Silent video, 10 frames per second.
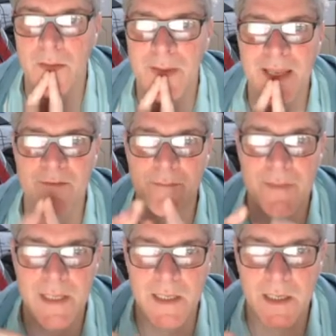it may even
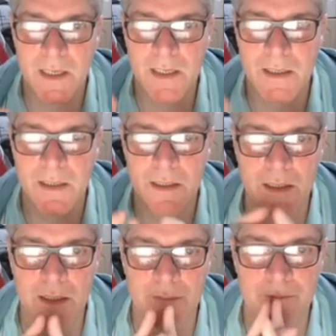be like a little
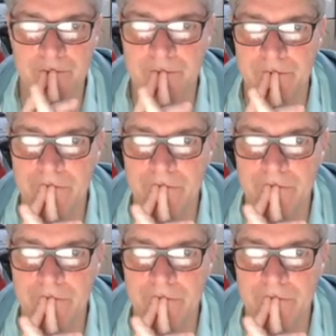um,